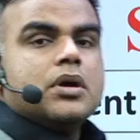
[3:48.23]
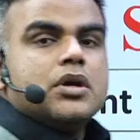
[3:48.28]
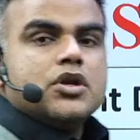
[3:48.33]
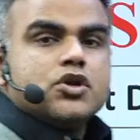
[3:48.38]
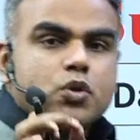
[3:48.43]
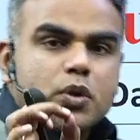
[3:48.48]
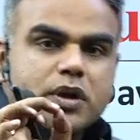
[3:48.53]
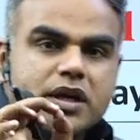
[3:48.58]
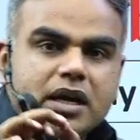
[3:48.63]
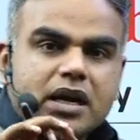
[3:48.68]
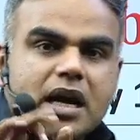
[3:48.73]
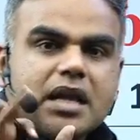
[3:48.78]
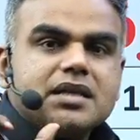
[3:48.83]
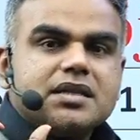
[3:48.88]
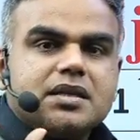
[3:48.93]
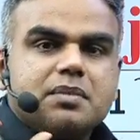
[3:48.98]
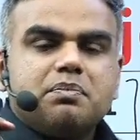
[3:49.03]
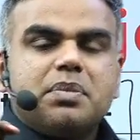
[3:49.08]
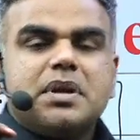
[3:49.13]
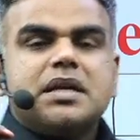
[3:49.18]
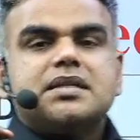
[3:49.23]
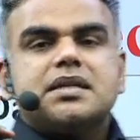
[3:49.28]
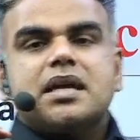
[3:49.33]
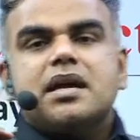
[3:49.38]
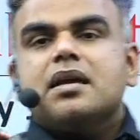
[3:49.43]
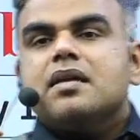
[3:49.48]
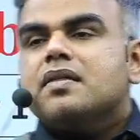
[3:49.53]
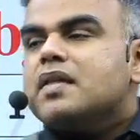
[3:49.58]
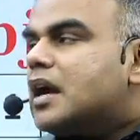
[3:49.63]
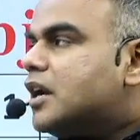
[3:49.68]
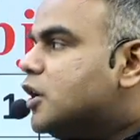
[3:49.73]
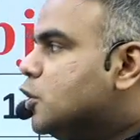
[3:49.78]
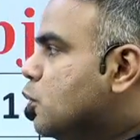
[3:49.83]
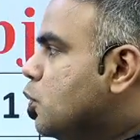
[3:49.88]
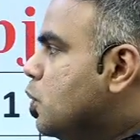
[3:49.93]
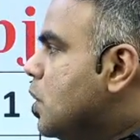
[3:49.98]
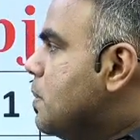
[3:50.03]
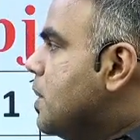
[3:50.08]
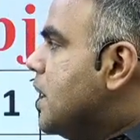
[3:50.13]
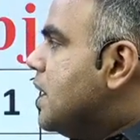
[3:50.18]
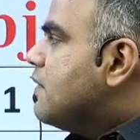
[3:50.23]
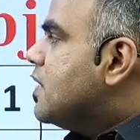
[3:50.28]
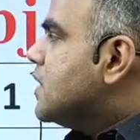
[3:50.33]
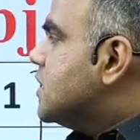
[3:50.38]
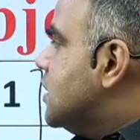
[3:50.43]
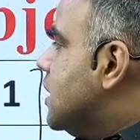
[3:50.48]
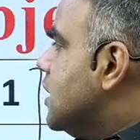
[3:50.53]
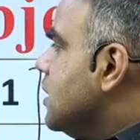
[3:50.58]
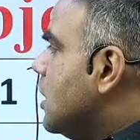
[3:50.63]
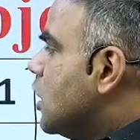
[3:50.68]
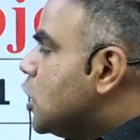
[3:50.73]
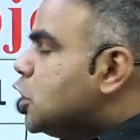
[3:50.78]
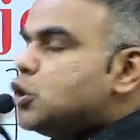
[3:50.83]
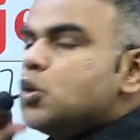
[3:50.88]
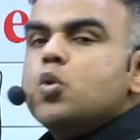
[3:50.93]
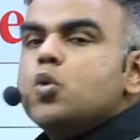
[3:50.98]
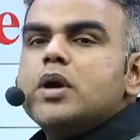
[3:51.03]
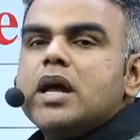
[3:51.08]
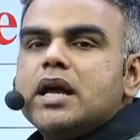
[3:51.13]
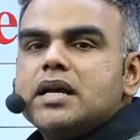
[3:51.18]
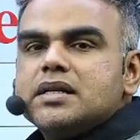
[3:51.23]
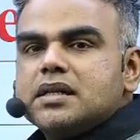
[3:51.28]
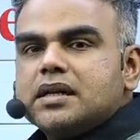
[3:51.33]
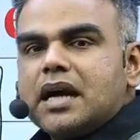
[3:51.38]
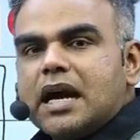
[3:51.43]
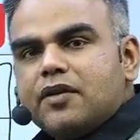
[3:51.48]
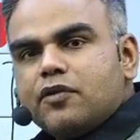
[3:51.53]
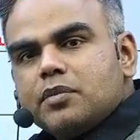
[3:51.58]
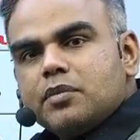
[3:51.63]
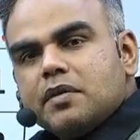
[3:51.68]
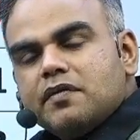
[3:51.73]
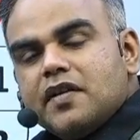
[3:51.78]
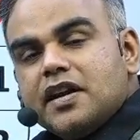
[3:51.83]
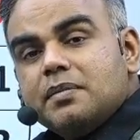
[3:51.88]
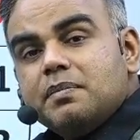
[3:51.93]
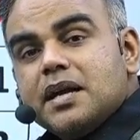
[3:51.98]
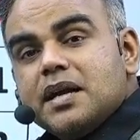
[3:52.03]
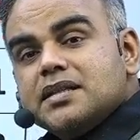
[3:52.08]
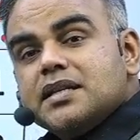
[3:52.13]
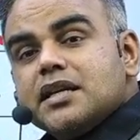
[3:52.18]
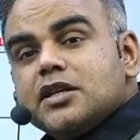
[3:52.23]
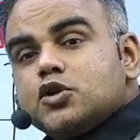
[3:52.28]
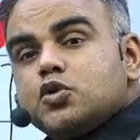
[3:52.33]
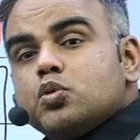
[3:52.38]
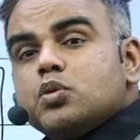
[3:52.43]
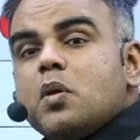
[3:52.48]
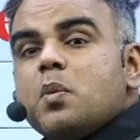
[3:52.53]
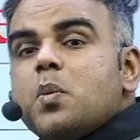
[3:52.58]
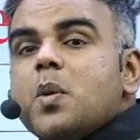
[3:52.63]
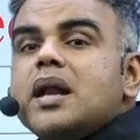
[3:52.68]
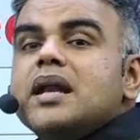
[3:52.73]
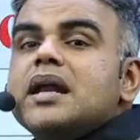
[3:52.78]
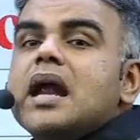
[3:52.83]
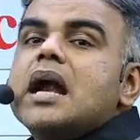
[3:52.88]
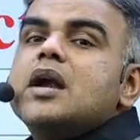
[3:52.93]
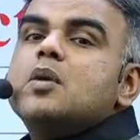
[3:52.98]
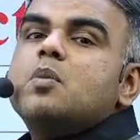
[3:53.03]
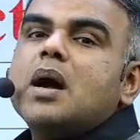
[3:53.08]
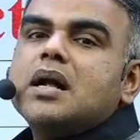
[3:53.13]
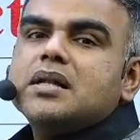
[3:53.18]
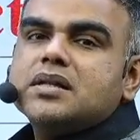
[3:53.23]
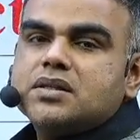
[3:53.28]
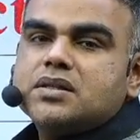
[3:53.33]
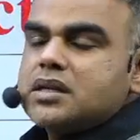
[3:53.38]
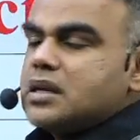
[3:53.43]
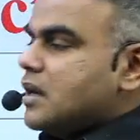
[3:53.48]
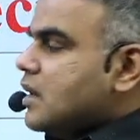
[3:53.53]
So here I'll simply say that you will be investing 2 days, right from the very basics to the very advanced.